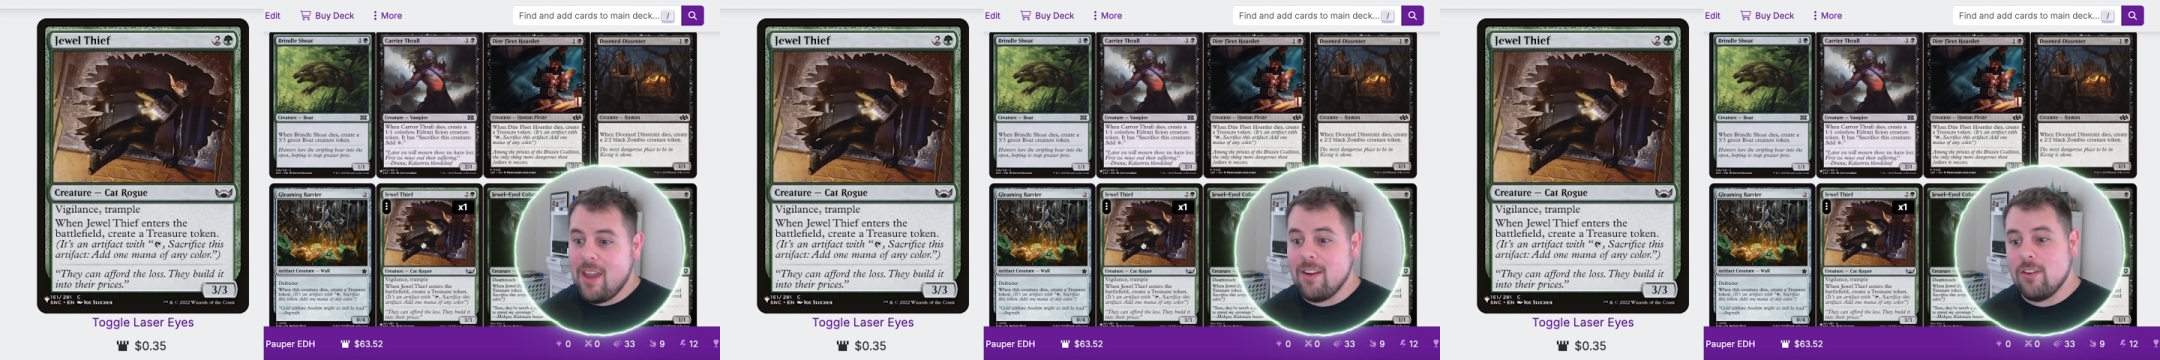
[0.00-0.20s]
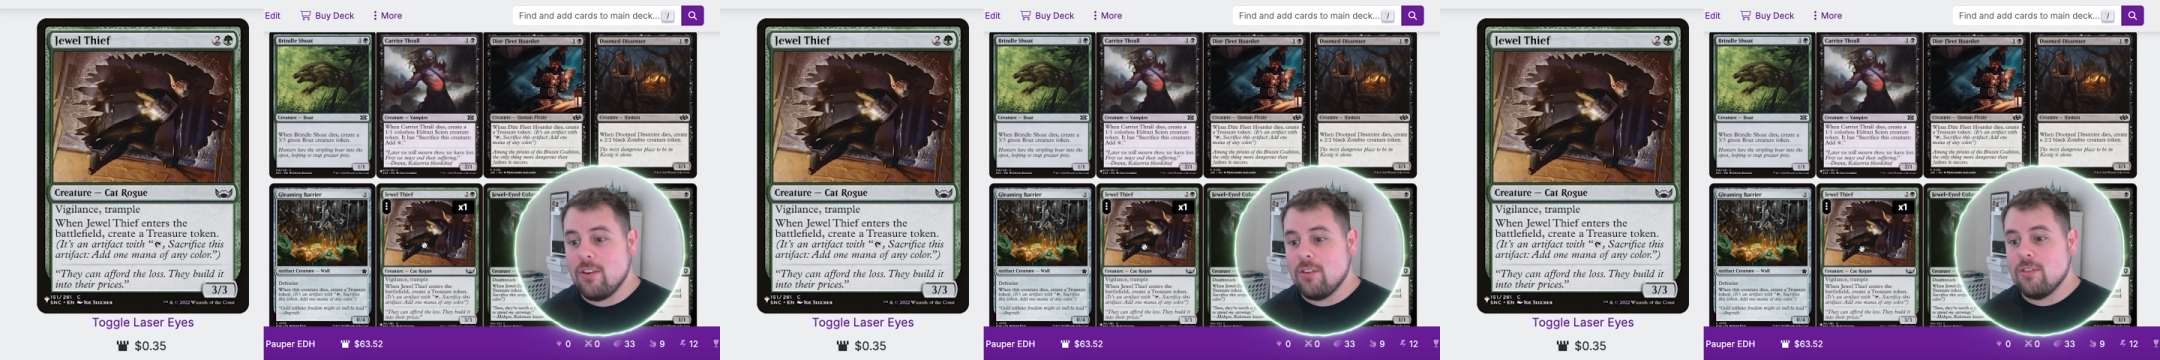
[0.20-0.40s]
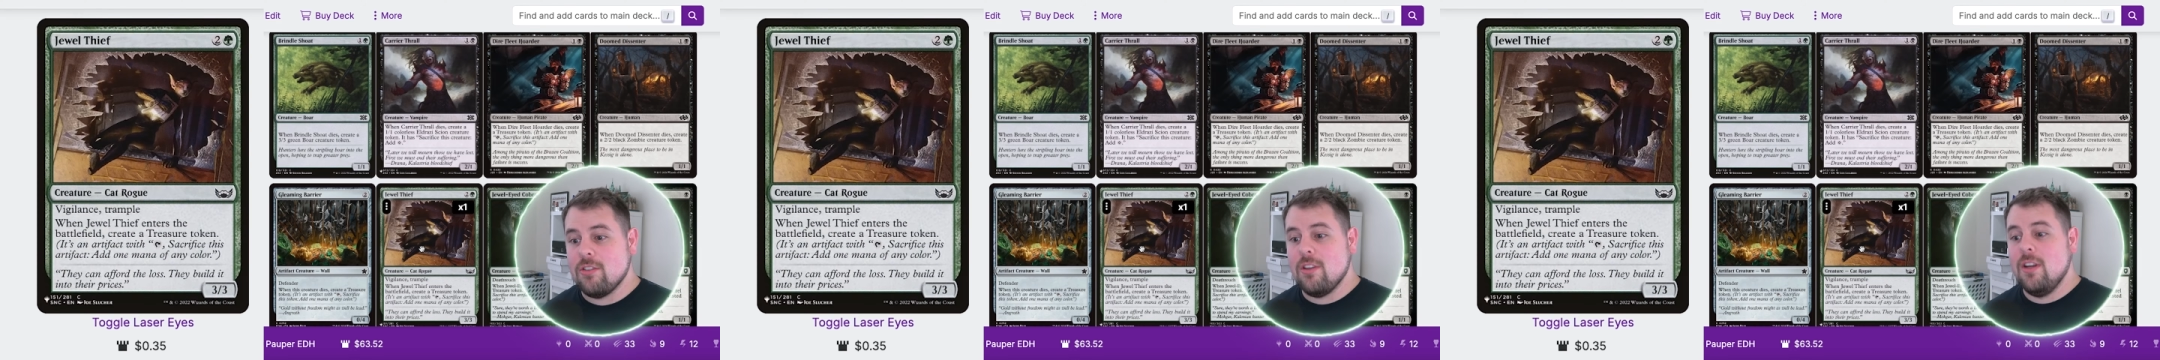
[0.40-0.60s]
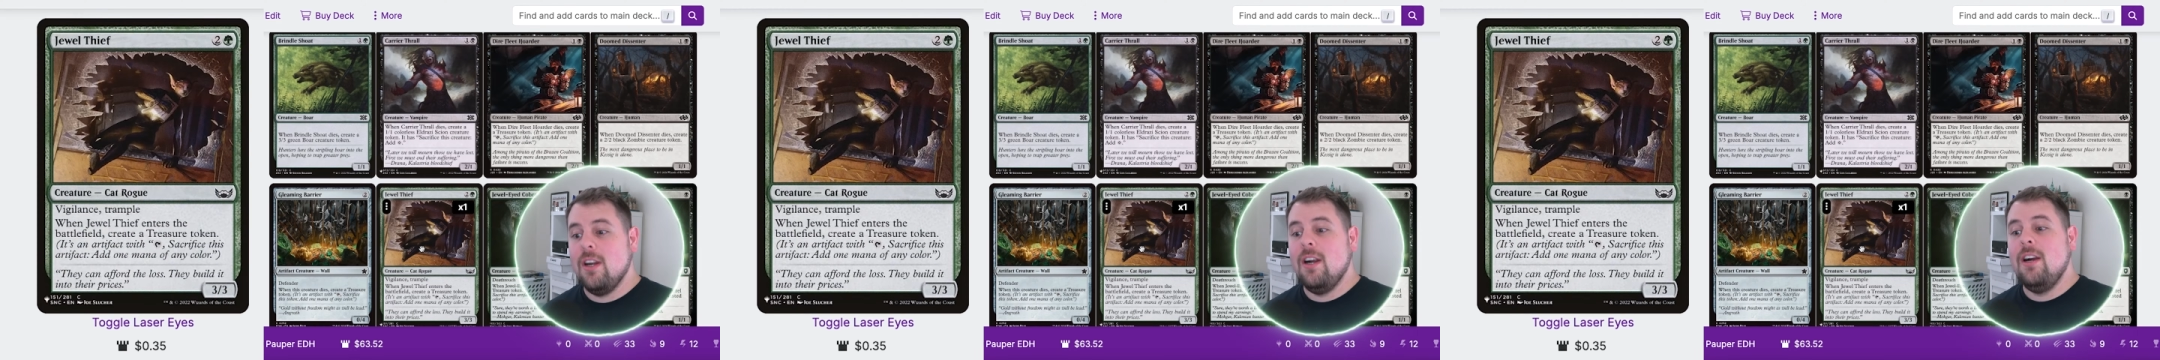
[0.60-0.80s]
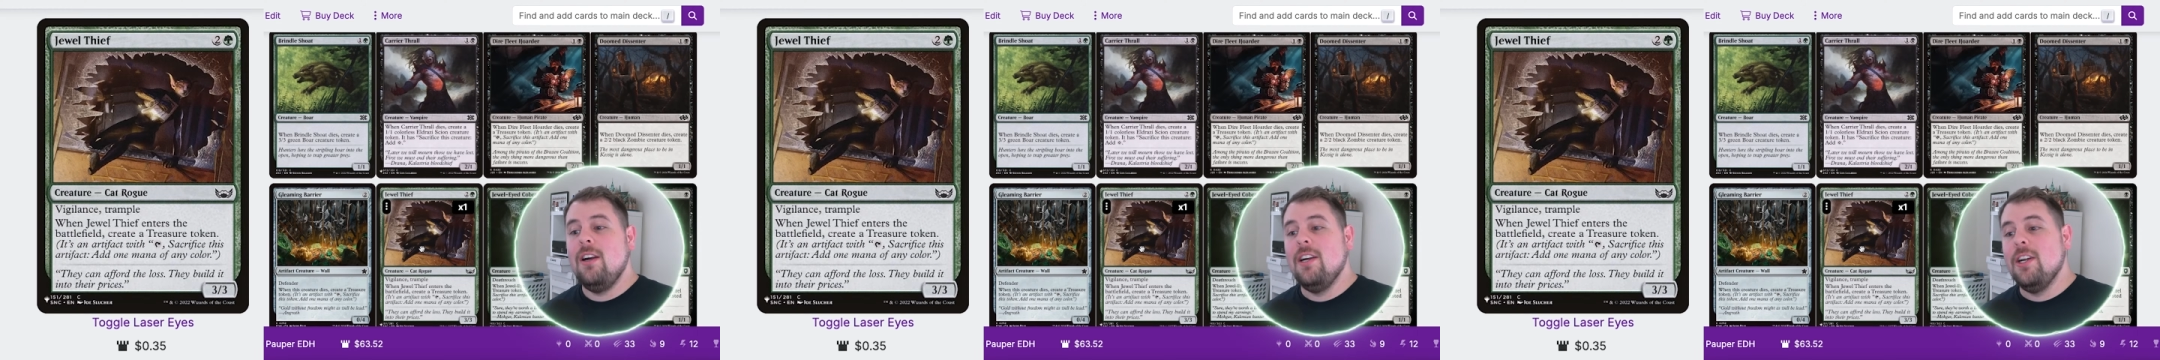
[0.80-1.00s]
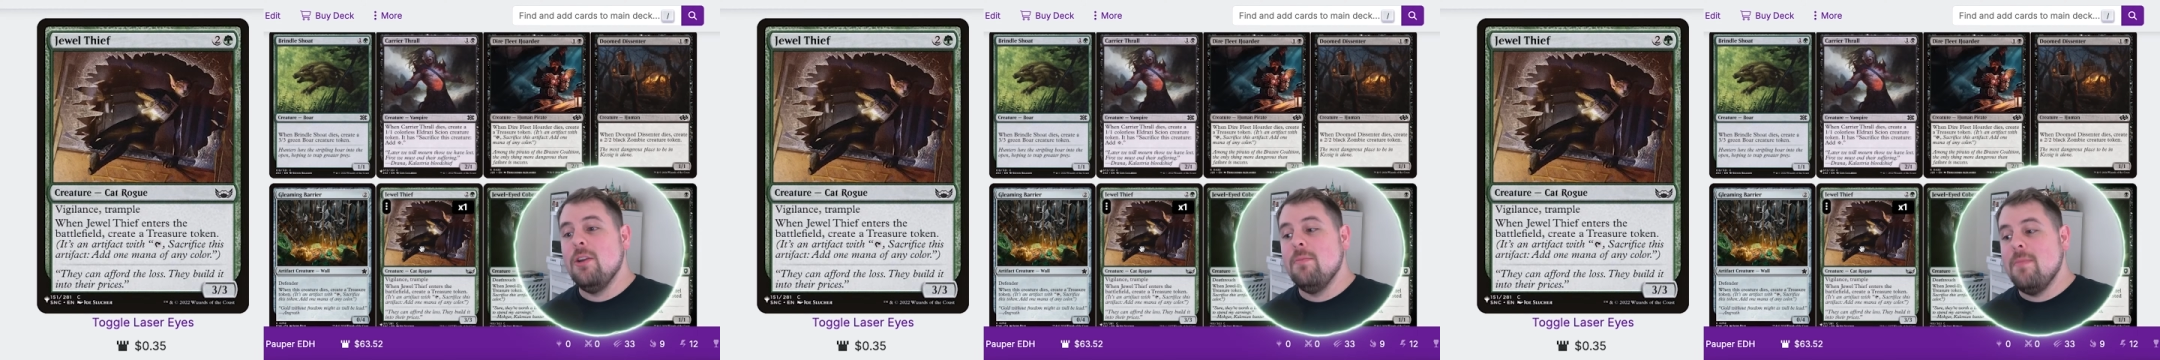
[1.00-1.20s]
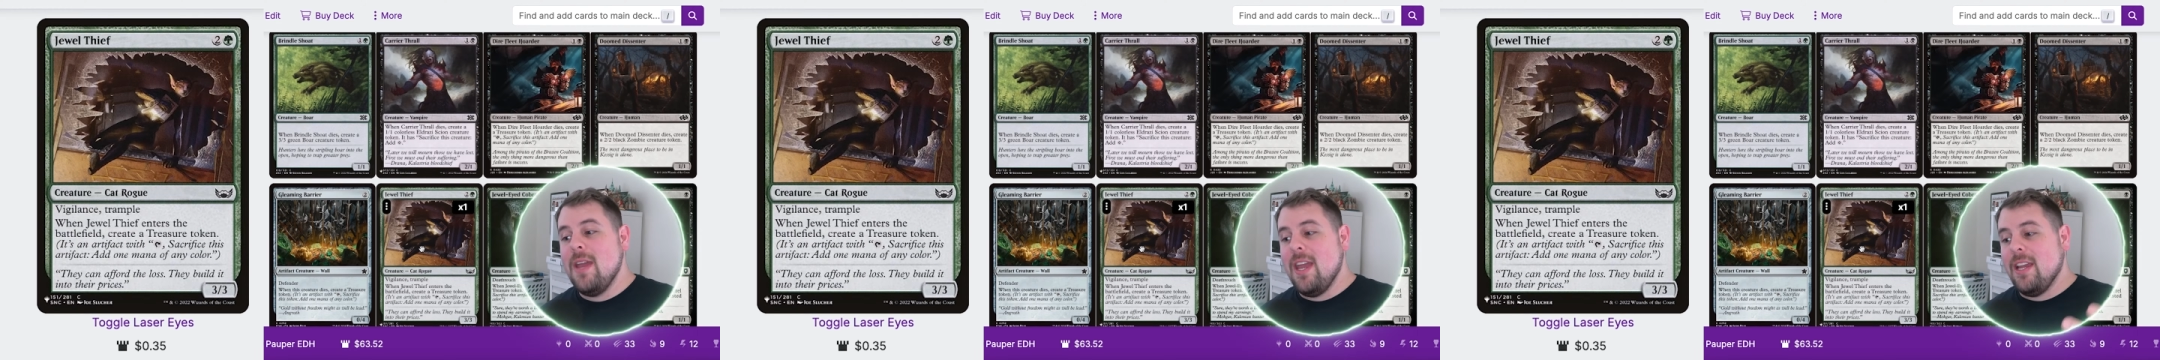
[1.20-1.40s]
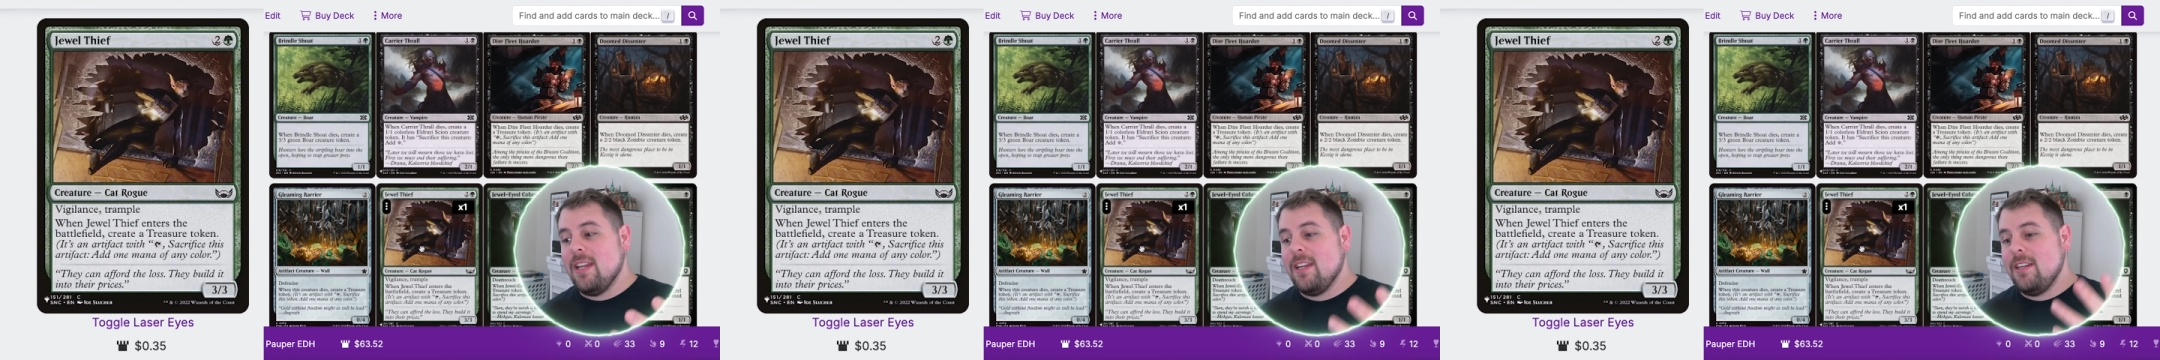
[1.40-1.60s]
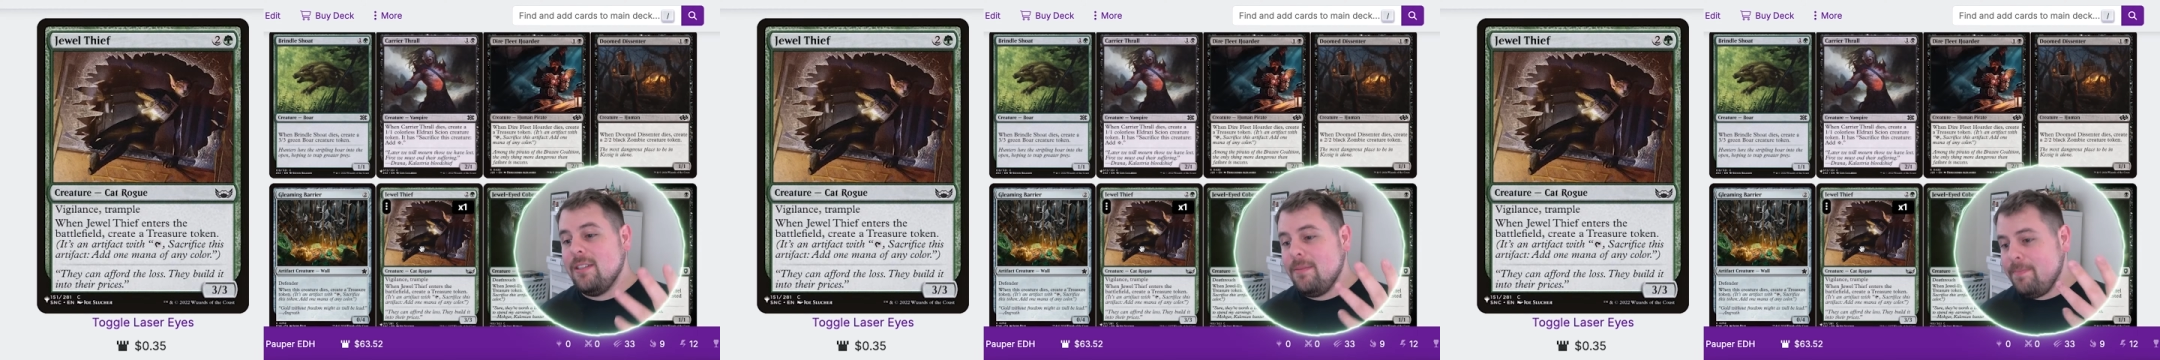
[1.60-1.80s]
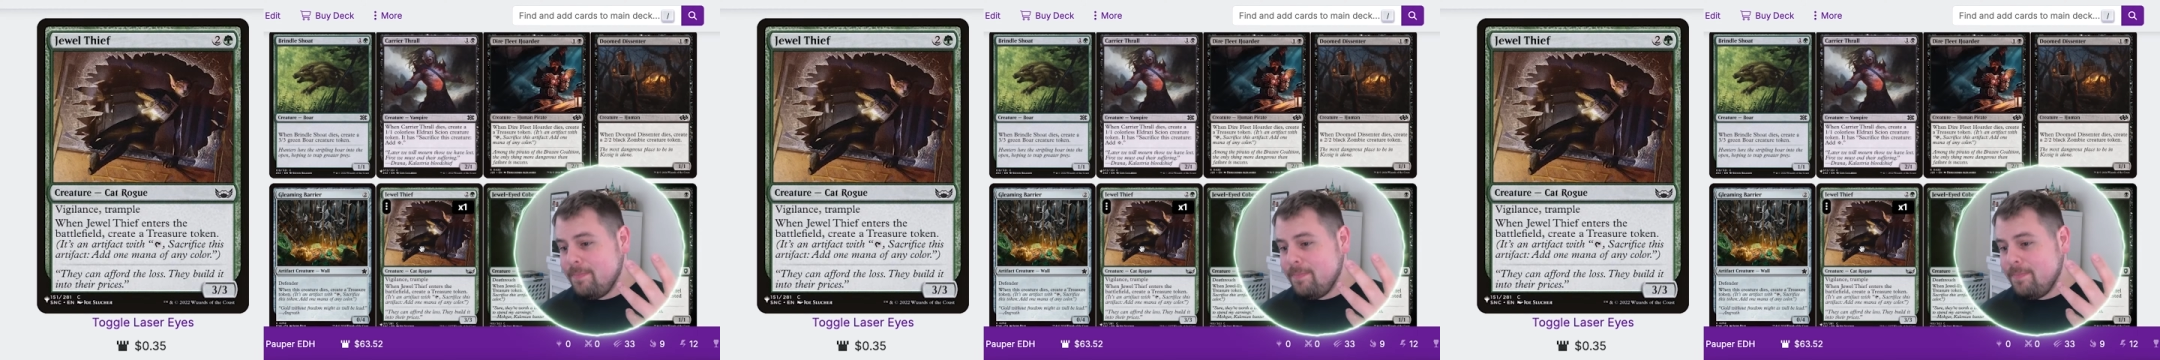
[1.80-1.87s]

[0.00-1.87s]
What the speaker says: enters, you make